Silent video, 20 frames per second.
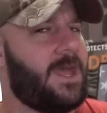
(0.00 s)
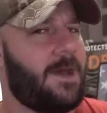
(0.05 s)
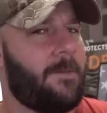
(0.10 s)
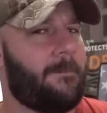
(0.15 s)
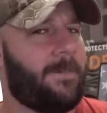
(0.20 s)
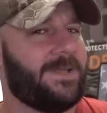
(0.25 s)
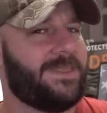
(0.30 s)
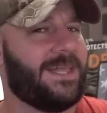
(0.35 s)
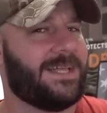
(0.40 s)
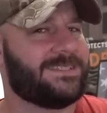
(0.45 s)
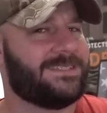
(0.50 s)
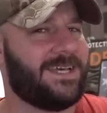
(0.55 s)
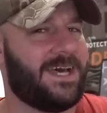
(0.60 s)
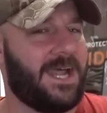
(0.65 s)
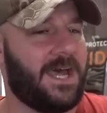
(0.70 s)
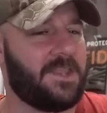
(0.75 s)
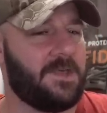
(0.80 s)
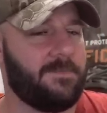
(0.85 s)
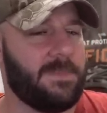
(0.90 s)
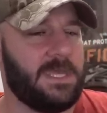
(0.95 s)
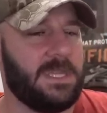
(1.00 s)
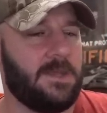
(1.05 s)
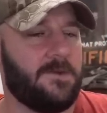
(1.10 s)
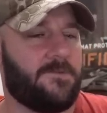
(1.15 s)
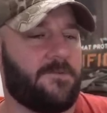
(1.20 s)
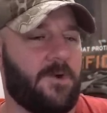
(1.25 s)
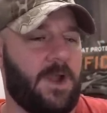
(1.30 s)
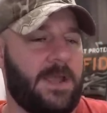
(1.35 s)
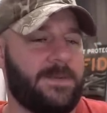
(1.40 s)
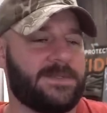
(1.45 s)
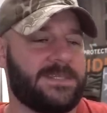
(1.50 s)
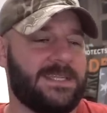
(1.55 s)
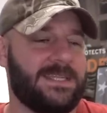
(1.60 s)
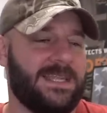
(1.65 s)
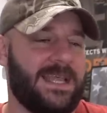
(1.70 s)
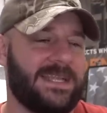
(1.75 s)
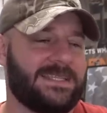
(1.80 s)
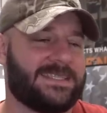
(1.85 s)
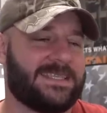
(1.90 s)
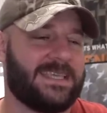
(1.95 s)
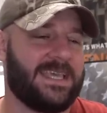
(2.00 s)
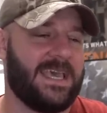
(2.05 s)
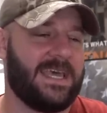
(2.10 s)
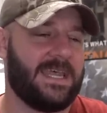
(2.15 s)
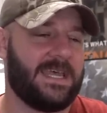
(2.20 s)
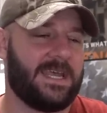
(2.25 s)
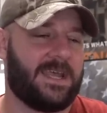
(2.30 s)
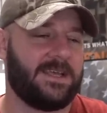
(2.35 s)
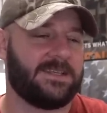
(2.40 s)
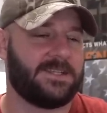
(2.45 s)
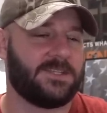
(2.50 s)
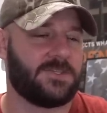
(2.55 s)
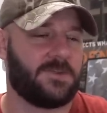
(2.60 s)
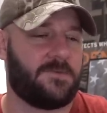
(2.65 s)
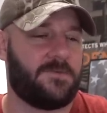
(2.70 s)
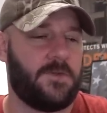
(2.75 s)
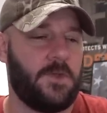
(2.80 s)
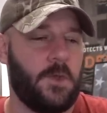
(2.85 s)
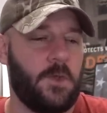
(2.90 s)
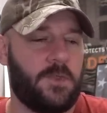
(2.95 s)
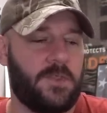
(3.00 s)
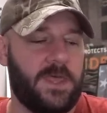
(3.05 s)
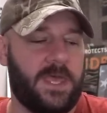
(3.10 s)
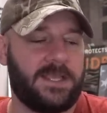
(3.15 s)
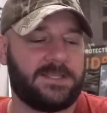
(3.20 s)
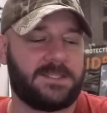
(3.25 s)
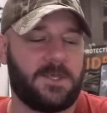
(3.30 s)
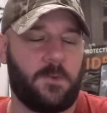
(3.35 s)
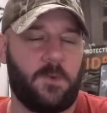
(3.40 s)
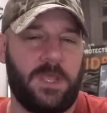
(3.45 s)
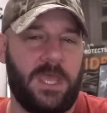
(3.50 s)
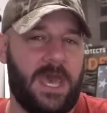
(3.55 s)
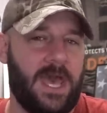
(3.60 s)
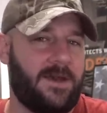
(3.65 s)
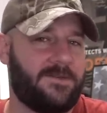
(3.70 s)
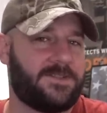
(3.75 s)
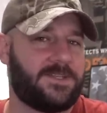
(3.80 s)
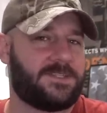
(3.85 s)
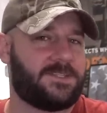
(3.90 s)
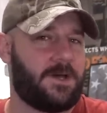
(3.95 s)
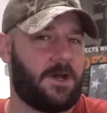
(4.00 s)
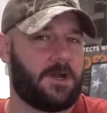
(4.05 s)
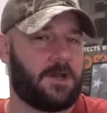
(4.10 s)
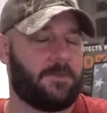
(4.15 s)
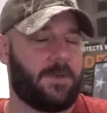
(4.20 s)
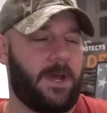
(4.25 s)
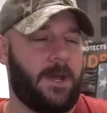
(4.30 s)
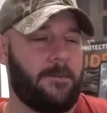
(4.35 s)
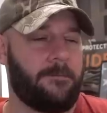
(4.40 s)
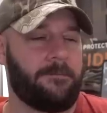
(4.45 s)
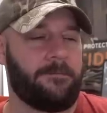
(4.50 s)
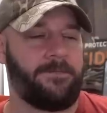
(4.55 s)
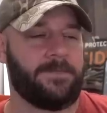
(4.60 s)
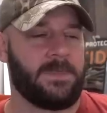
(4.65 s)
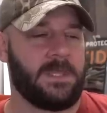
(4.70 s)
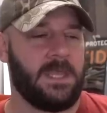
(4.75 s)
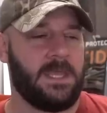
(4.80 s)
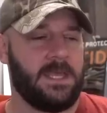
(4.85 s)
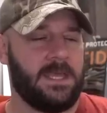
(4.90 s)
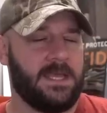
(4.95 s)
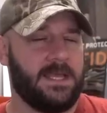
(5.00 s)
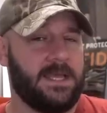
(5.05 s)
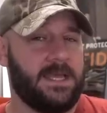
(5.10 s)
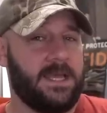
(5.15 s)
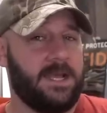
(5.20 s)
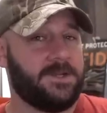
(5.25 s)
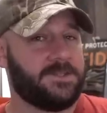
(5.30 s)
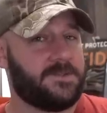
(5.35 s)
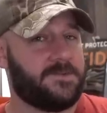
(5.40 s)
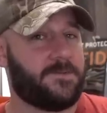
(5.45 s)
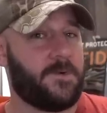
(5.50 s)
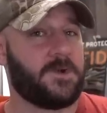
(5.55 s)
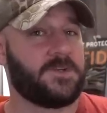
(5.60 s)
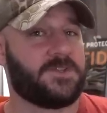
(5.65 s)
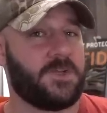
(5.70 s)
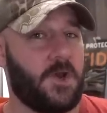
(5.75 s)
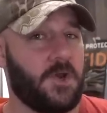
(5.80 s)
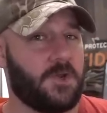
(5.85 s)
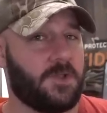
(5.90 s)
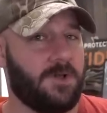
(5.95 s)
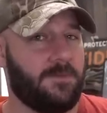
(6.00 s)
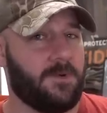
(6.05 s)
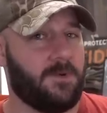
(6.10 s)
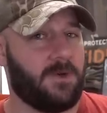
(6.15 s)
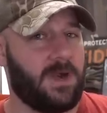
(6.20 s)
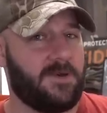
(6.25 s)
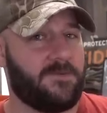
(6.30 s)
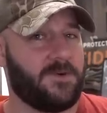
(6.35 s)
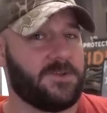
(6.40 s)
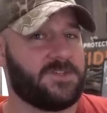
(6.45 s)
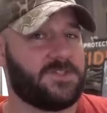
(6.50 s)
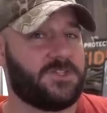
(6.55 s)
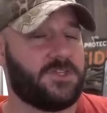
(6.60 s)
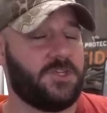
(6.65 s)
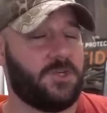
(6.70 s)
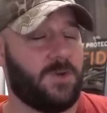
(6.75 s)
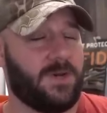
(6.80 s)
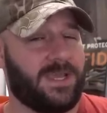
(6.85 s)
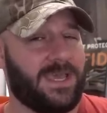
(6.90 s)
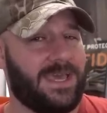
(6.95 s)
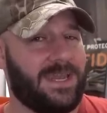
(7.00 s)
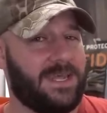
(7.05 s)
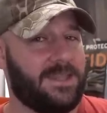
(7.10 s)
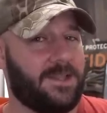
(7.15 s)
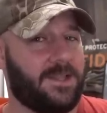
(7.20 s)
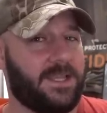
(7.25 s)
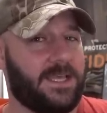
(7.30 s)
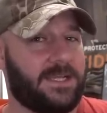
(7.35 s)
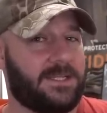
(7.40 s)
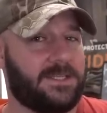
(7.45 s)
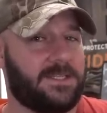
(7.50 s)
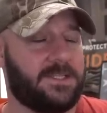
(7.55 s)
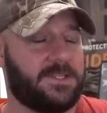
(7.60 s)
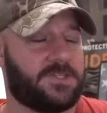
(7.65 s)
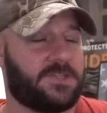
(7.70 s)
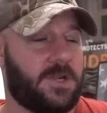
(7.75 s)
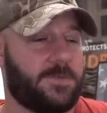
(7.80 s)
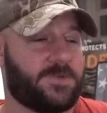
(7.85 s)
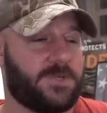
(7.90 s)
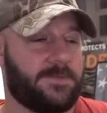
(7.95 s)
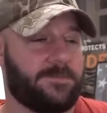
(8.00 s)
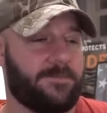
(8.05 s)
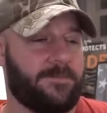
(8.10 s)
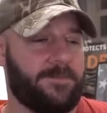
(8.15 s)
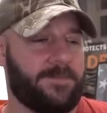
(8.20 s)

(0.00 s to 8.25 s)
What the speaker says: But that's not how the media frames it. Let's get it, because there's a few things that we have to talk about. Here's the first article I'm going to reference to, again, in the link in the description.